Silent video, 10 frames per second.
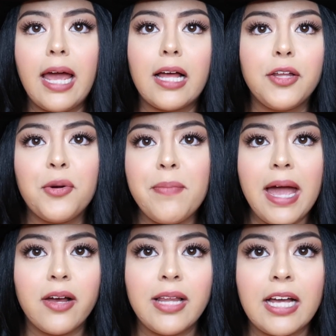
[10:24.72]
a little
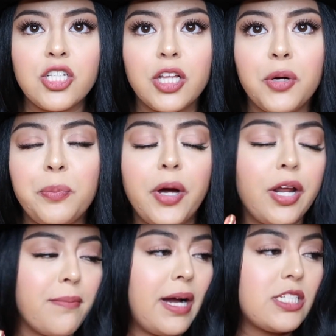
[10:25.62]
Michelangelo
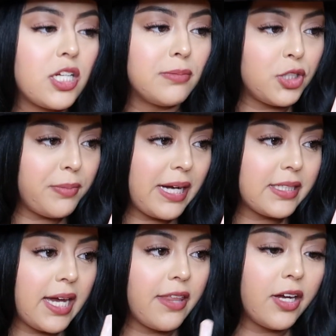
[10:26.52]
putting my sculpture back
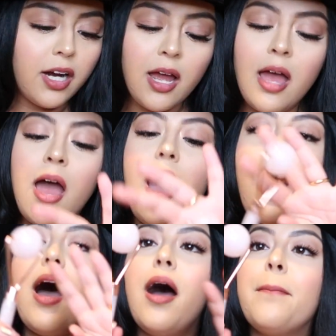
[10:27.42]
together.
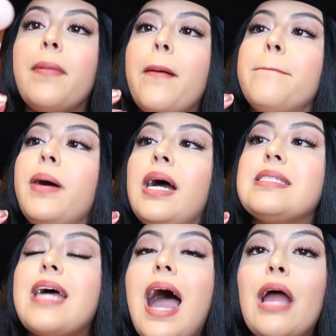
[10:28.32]

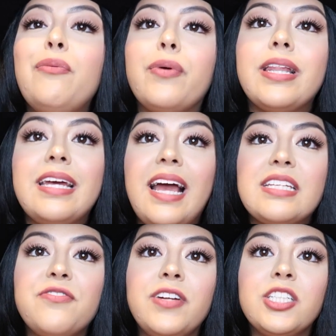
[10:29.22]
But I really
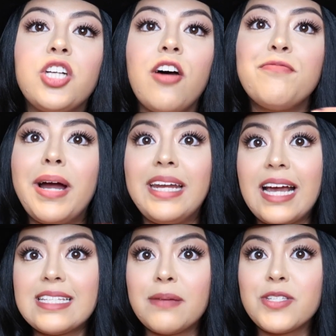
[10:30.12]
like to finish off my
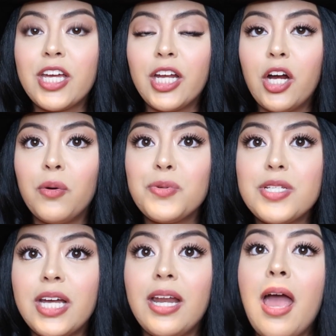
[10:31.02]
nighttime skincare
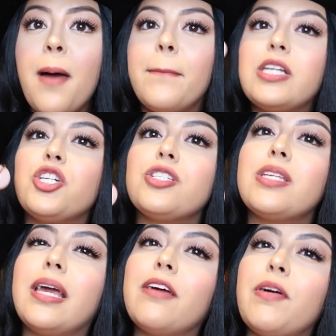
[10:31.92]
routine by
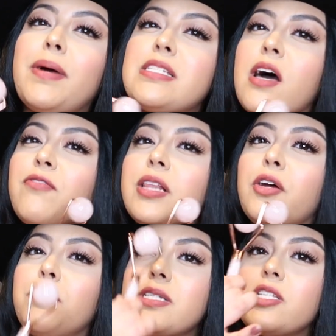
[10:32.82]
just like giving myself a
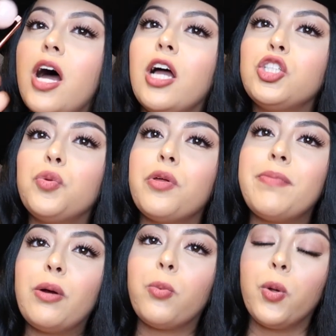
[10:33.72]
little massage with
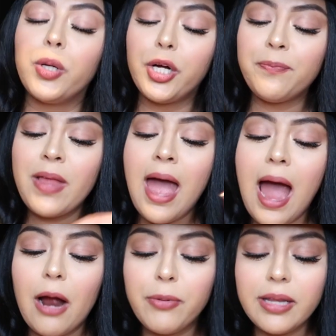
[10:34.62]
my roller.
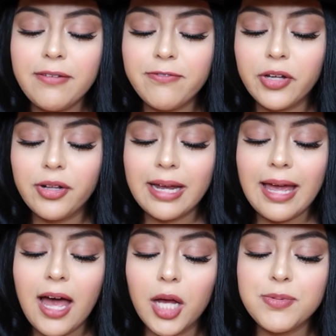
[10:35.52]
I really feel like
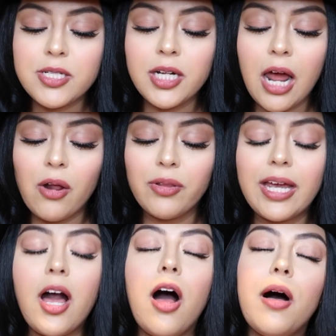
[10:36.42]
it helps to not only
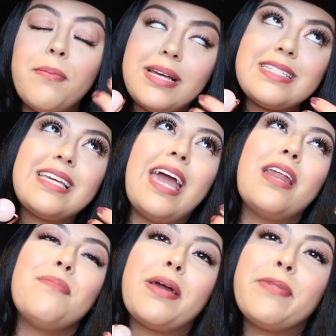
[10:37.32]
calm my skin
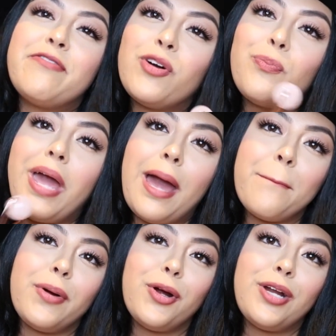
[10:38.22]
and make me feel
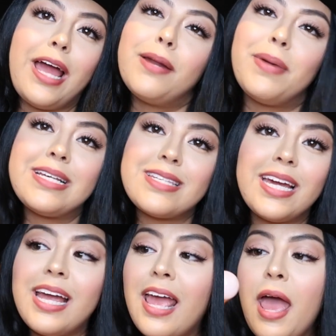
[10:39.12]
pampered and
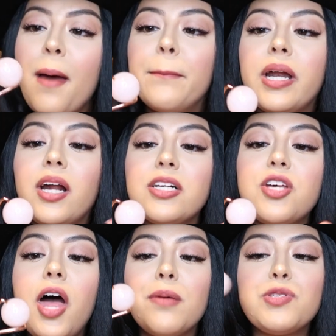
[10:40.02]
amazing, but it
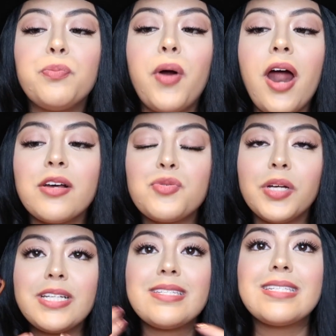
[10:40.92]
also helps the products
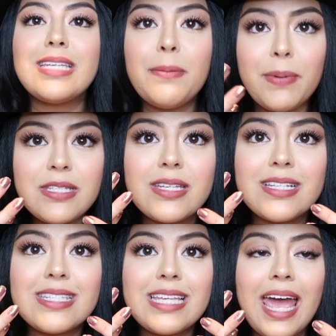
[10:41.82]
really seep into the
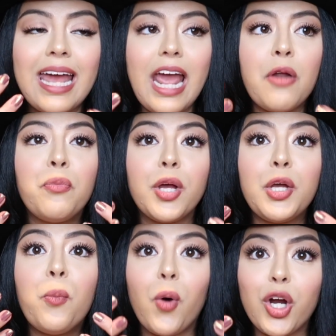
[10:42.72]
skin and
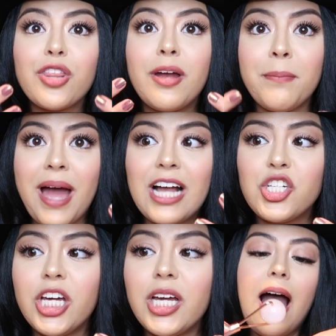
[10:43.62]
really work their
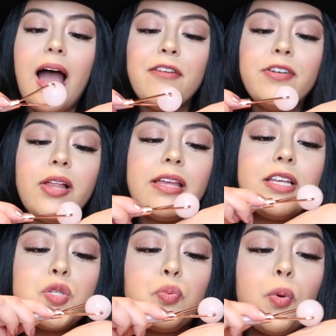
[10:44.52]
magic. I feel like
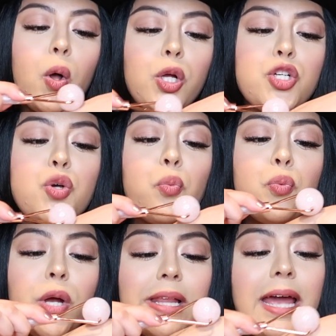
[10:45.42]
these rollers
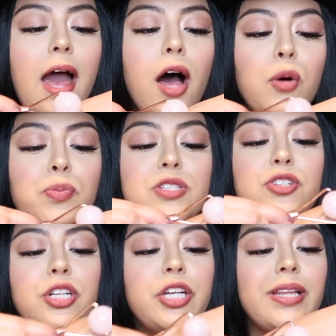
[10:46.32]
really help with
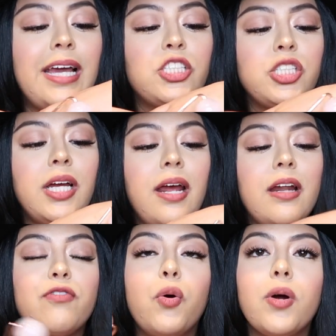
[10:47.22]
circulation,
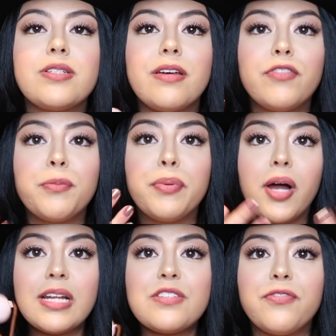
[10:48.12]
and of course if the
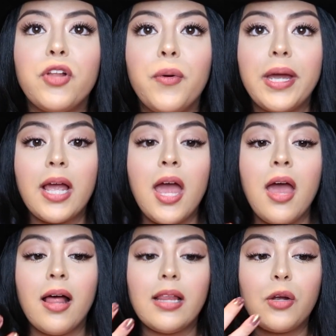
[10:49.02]
blood is flowing
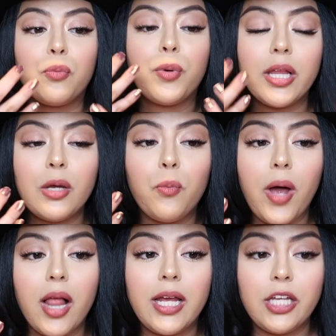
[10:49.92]
like really
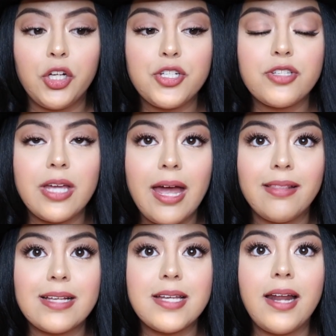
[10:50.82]
well in your
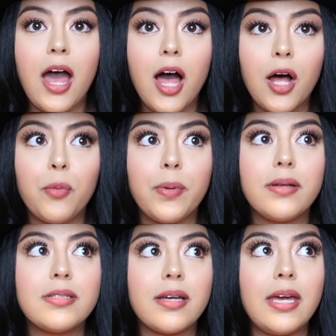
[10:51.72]
skin, that's gonna help
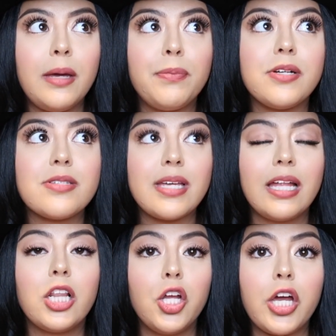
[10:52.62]
to keep your
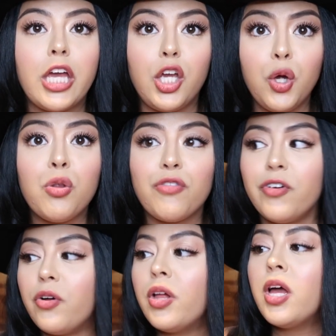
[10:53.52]
skin looking
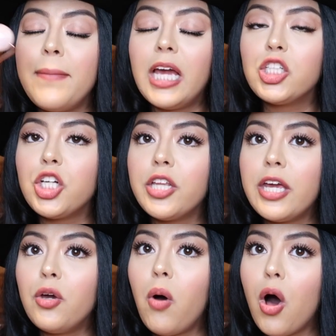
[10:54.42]
youthful. Make sure
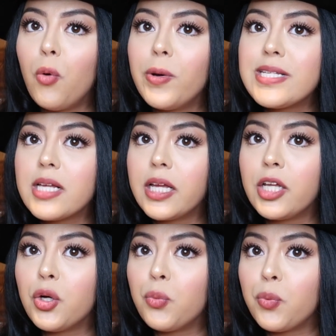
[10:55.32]
that you always
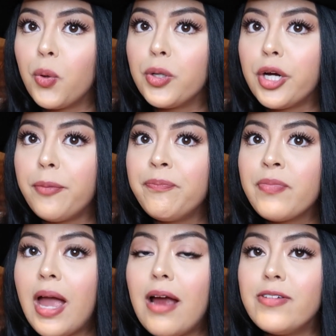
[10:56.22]
clean your roller
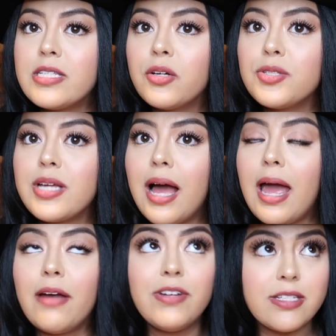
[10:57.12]
every single
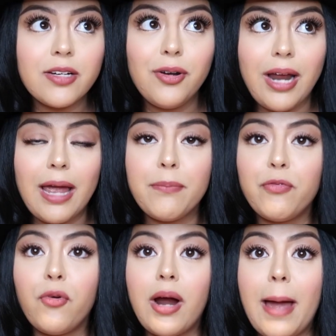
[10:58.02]
night
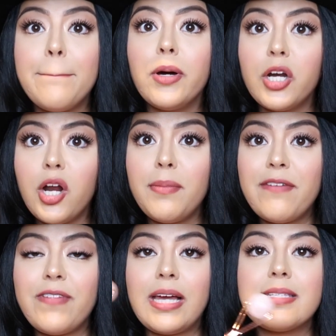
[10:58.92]
before I put it on
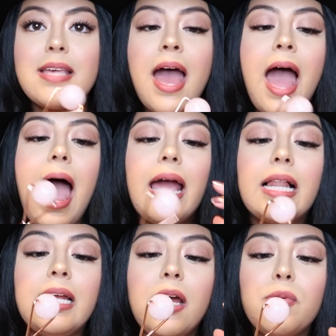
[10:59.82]
my face. I
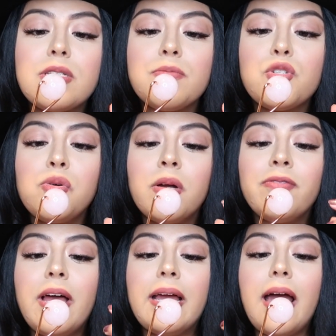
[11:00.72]
clean it with some sort
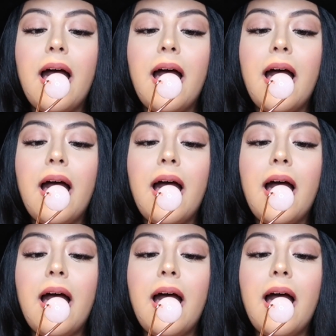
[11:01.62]
of like